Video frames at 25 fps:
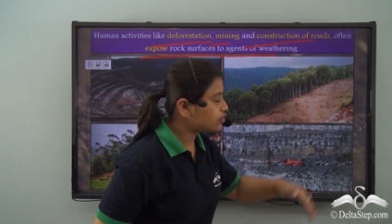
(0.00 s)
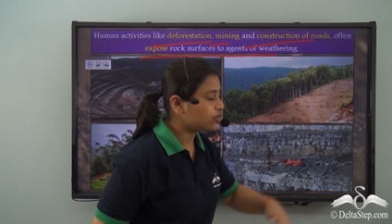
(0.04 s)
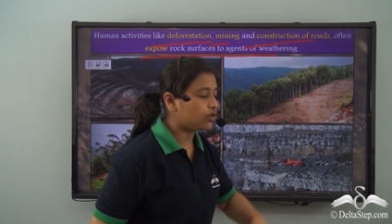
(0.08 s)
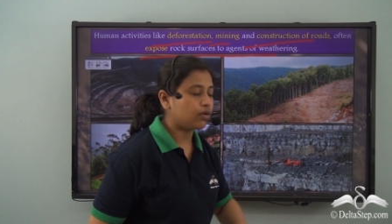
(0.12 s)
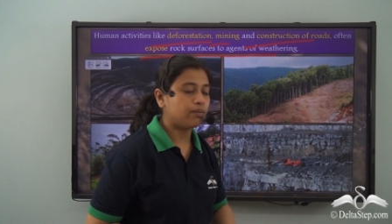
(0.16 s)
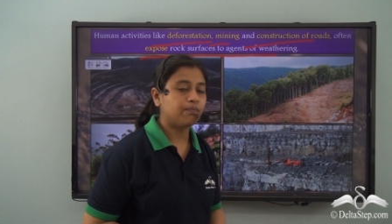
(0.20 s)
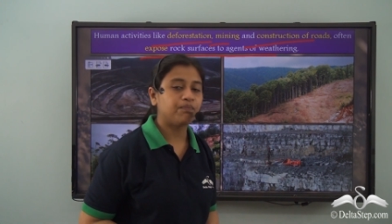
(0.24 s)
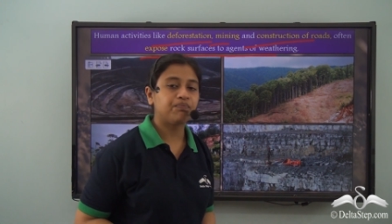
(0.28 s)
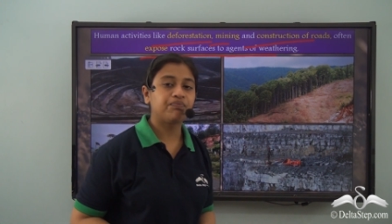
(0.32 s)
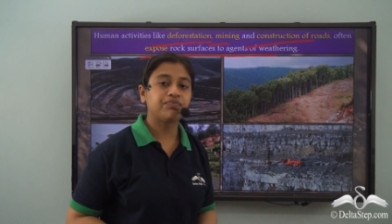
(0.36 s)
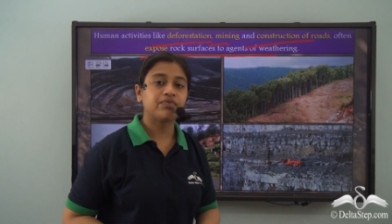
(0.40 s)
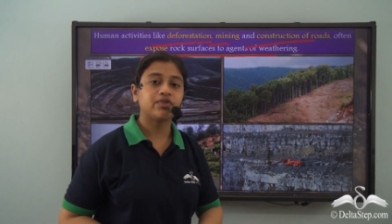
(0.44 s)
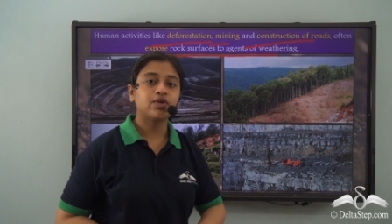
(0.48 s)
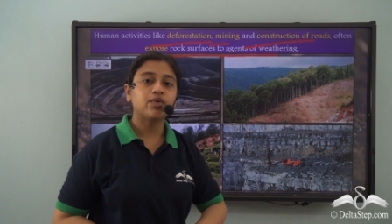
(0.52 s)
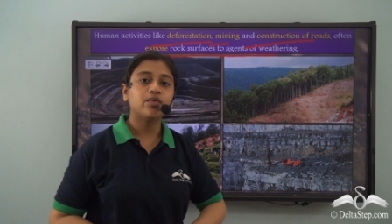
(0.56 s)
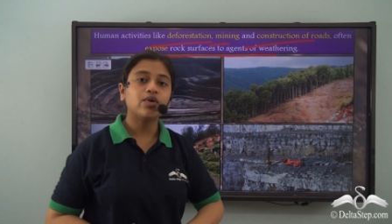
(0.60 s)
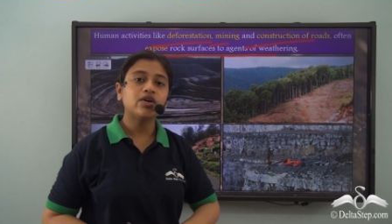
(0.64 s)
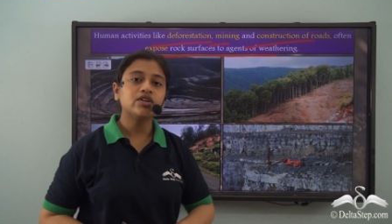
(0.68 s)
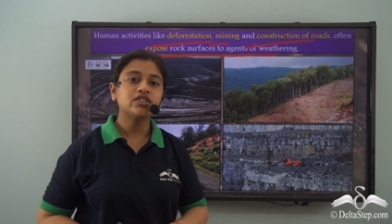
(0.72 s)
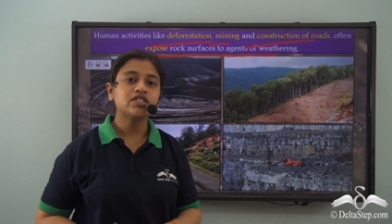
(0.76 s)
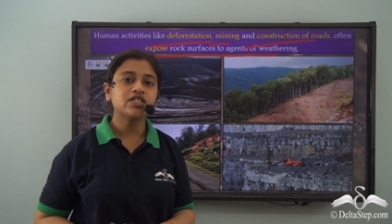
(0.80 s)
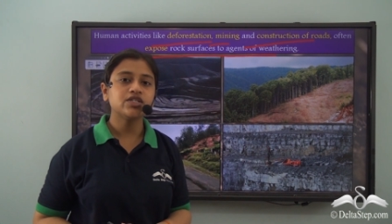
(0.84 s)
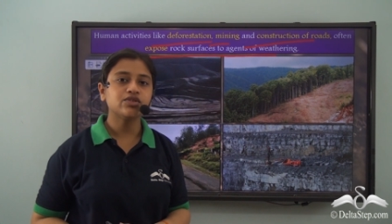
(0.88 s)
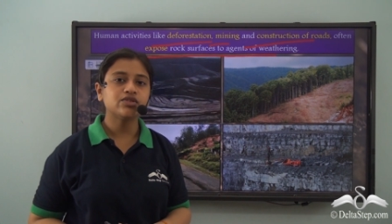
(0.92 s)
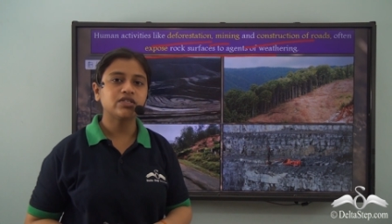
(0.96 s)
slope.
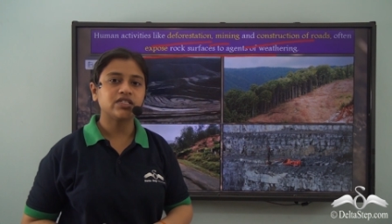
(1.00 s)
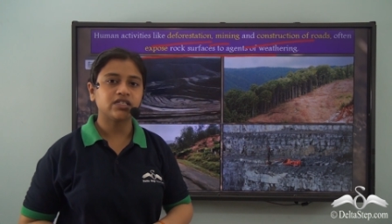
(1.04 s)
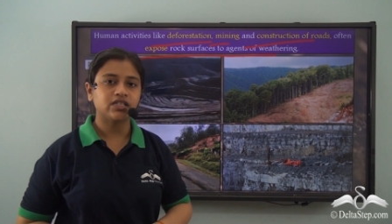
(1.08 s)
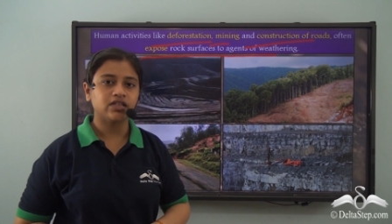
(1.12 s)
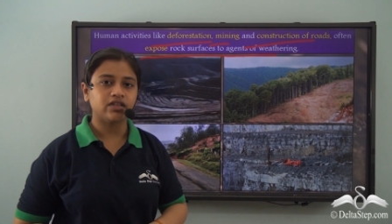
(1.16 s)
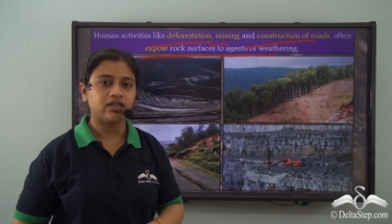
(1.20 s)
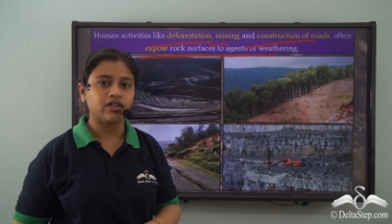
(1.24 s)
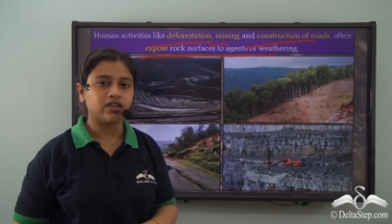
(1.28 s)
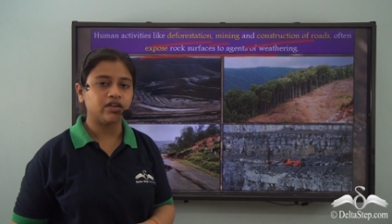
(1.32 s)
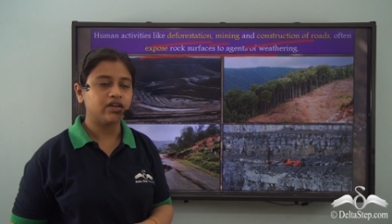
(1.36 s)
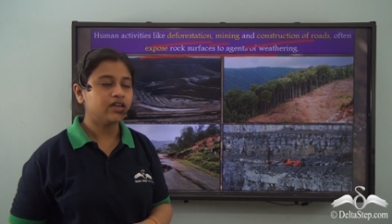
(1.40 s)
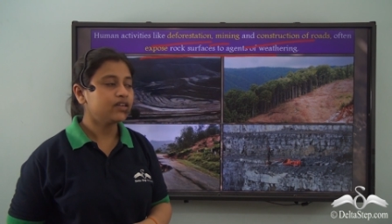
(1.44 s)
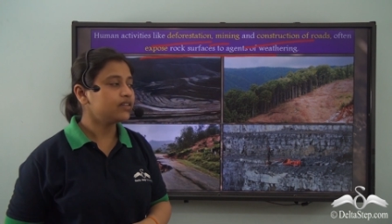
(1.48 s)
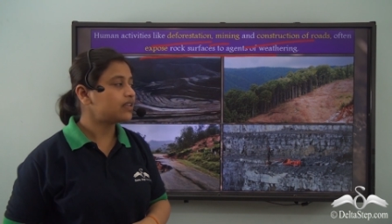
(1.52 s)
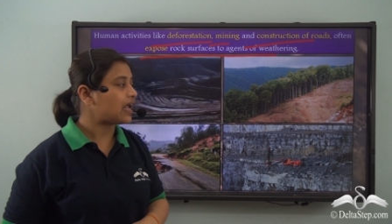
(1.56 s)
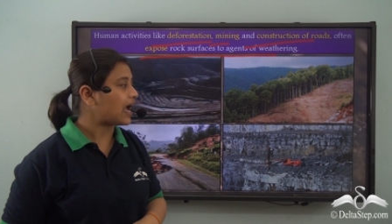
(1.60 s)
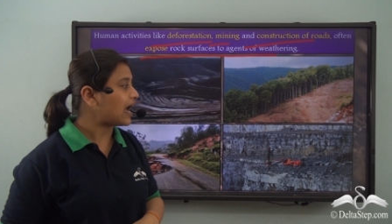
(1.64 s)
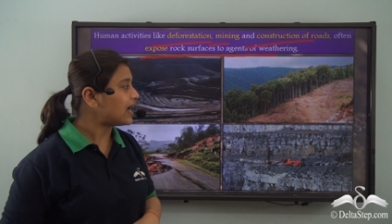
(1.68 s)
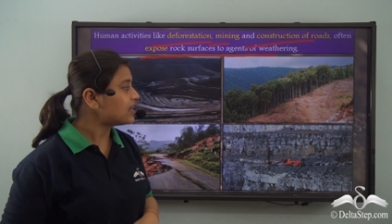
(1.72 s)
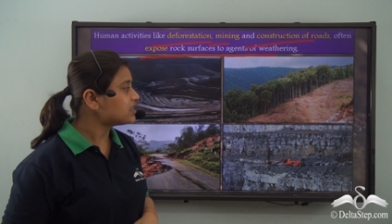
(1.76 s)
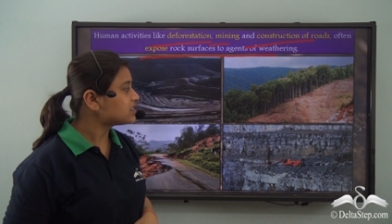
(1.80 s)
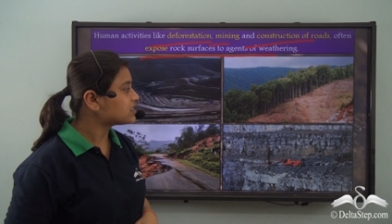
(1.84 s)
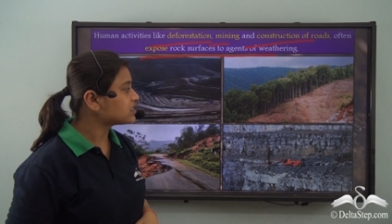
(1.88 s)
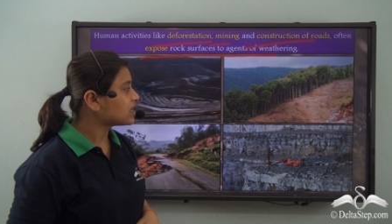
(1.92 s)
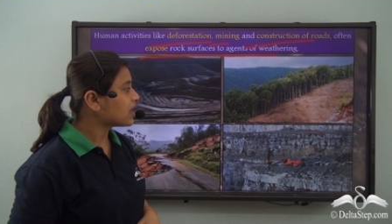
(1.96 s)
What do you see here?
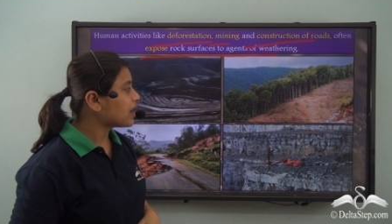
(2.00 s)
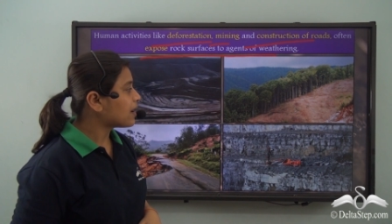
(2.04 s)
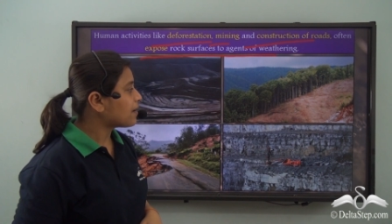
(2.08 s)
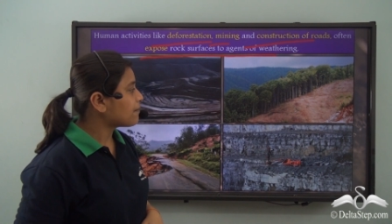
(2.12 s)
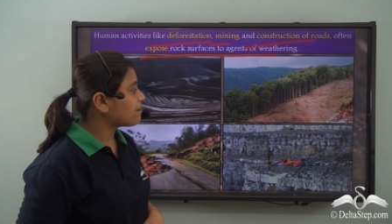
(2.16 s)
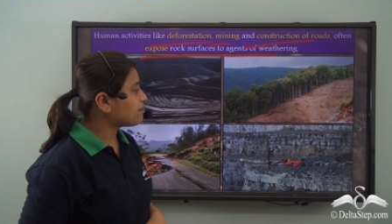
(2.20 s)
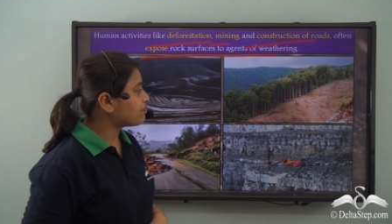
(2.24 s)
That